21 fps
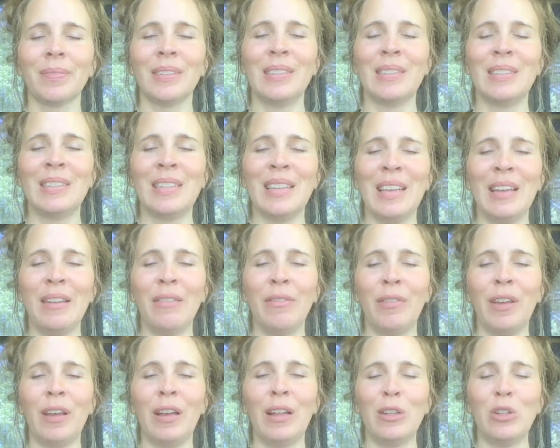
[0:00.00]
See and
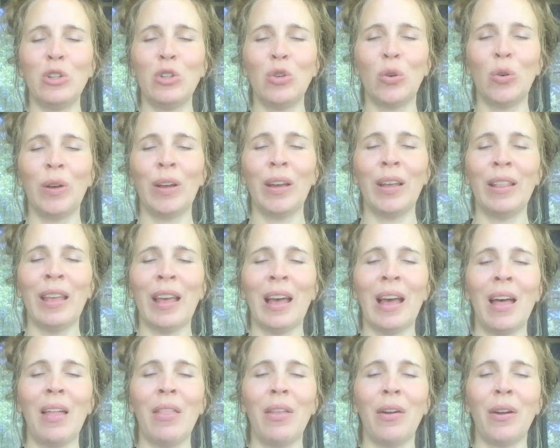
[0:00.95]
feel the joy in the
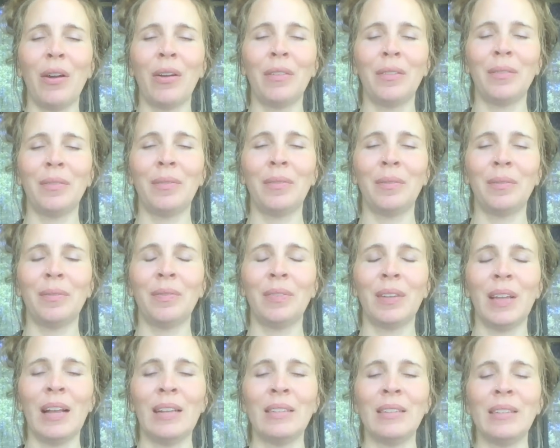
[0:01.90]
other
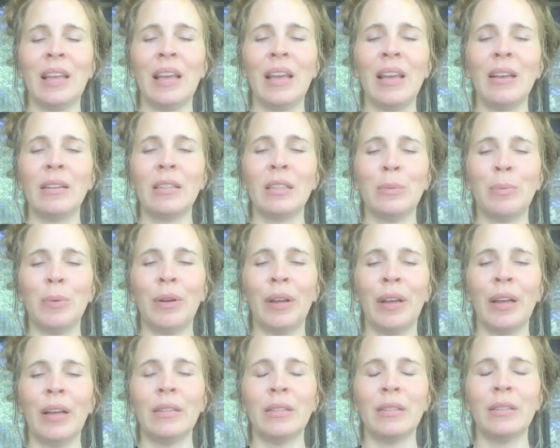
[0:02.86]
as they
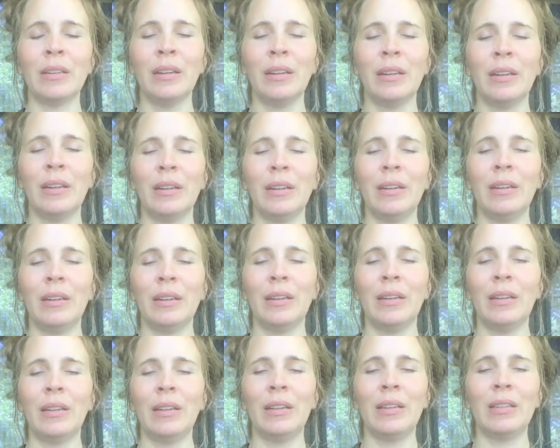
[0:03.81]
experience
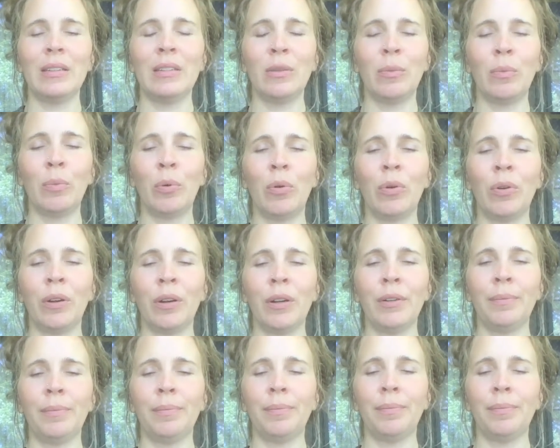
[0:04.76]
the support,